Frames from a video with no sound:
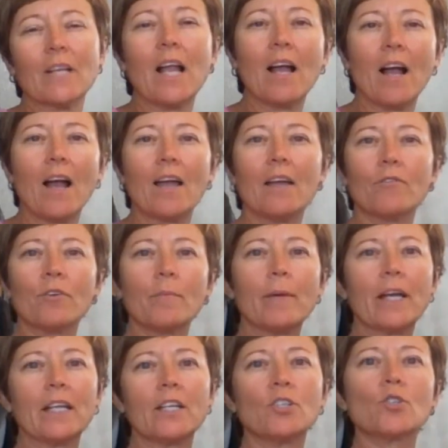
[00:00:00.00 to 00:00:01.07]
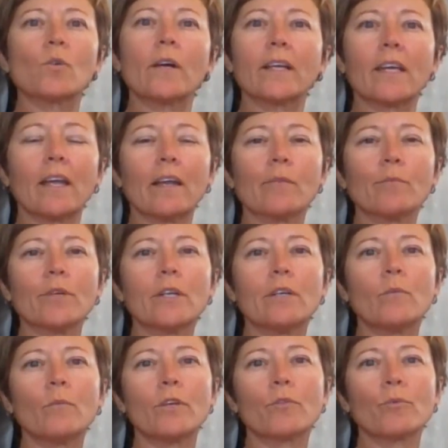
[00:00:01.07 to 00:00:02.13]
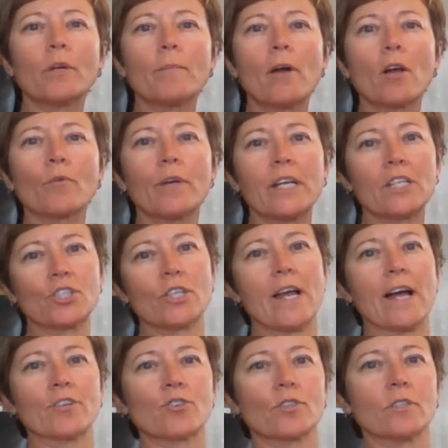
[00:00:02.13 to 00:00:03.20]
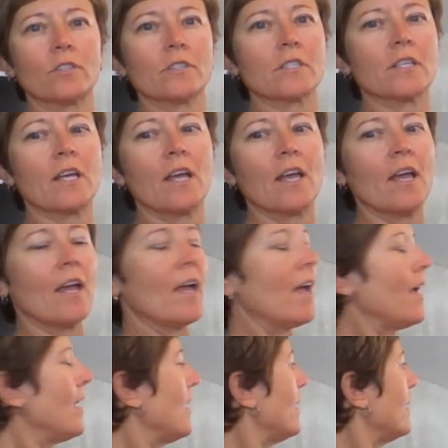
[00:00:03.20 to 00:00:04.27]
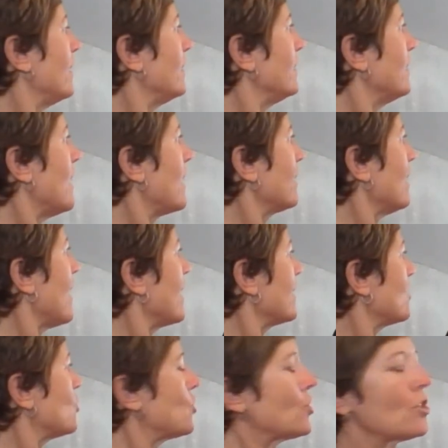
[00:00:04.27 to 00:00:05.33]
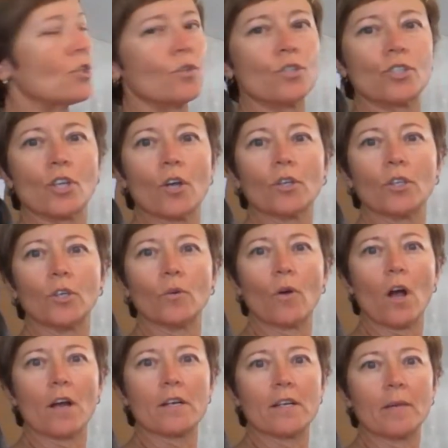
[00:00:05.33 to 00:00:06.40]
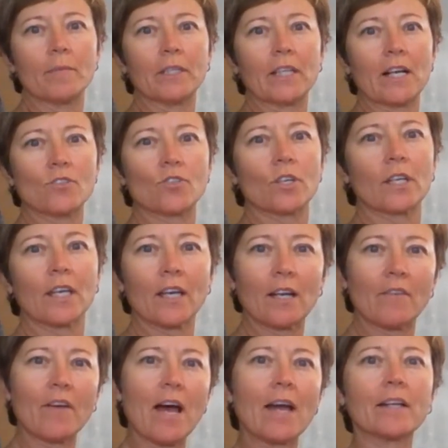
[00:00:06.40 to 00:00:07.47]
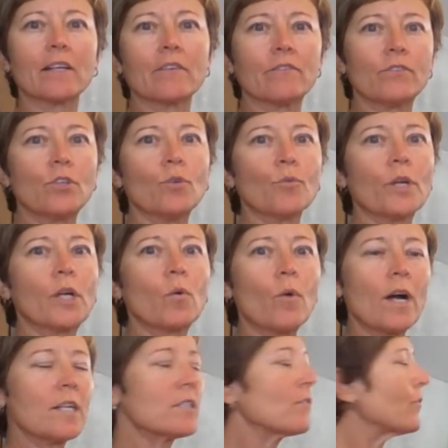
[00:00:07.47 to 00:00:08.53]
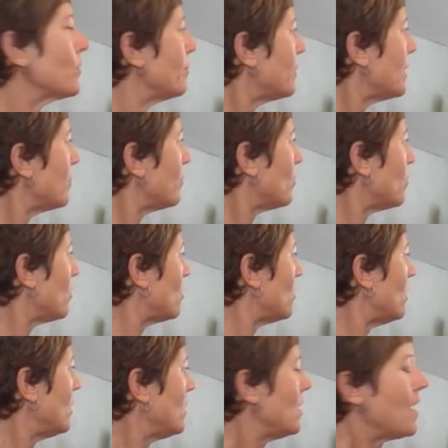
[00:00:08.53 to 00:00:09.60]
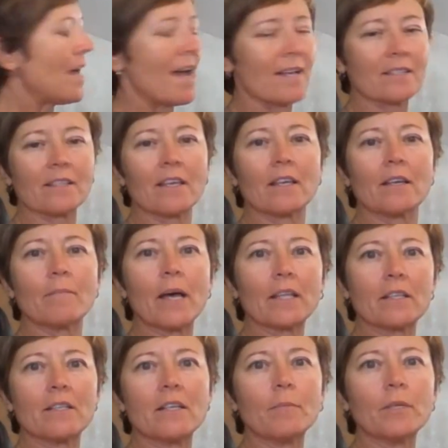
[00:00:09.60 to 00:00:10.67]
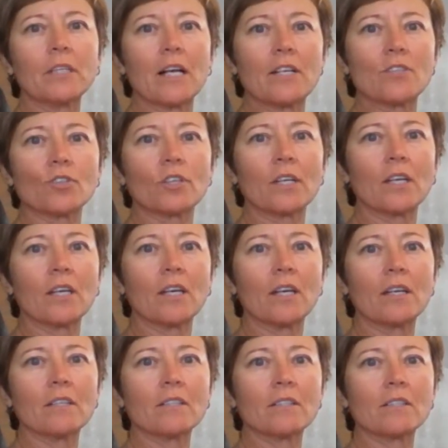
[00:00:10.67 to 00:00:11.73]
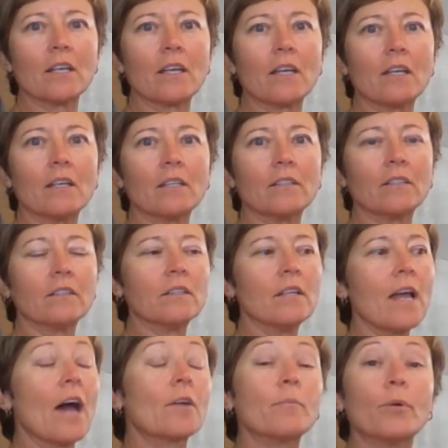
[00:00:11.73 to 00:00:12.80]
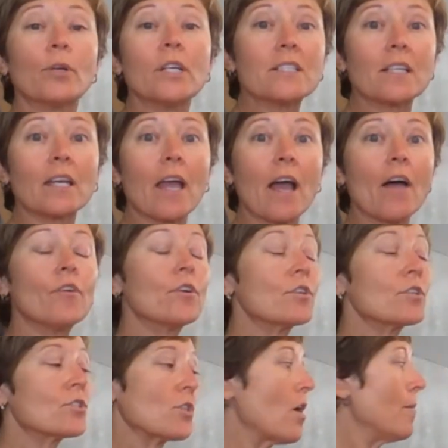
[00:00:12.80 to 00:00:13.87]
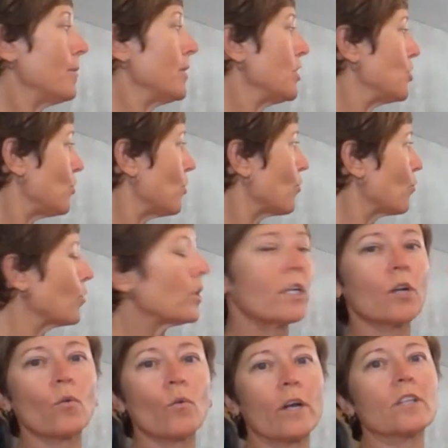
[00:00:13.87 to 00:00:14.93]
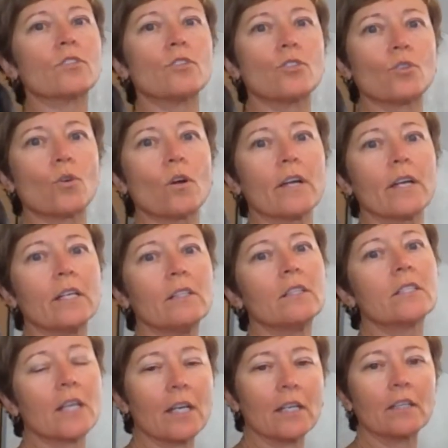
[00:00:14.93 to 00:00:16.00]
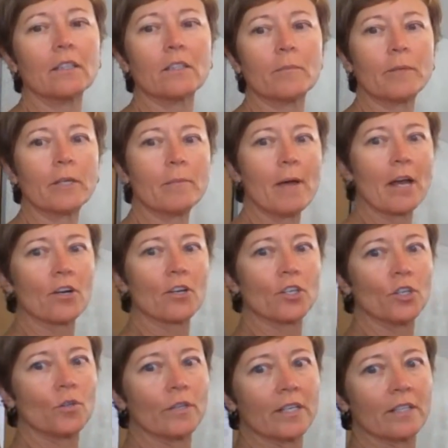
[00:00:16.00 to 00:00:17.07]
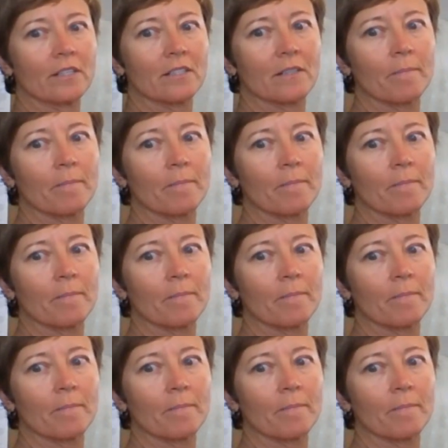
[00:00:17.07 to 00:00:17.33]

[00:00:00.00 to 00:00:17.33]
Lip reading: Hi everybody, Joy Cameron with Rebar Ranch Naturals. And I'd like to show you our nebulizer kit. I've had a few requests from people asking about the nebulizer kits and how to put it together. So I'm going to do a really quick tutorial and tell you a little bit about our units.